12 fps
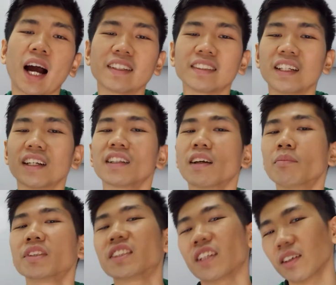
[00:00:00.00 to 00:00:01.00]
idea
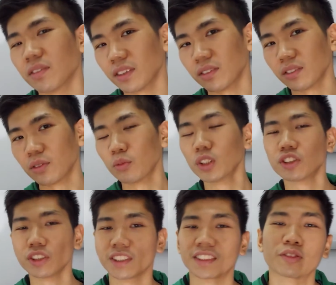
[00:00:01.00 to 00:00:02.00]
number 7,
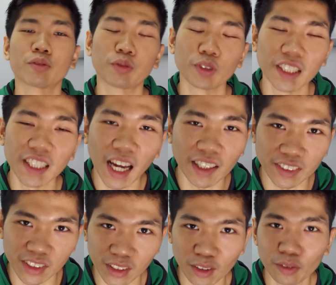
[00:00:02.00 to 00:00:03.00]
which is
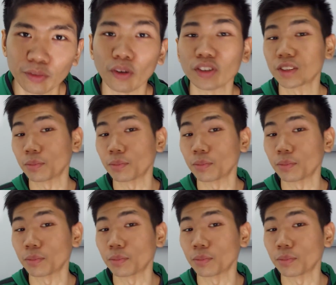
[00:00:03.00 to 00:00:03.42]
freelancer for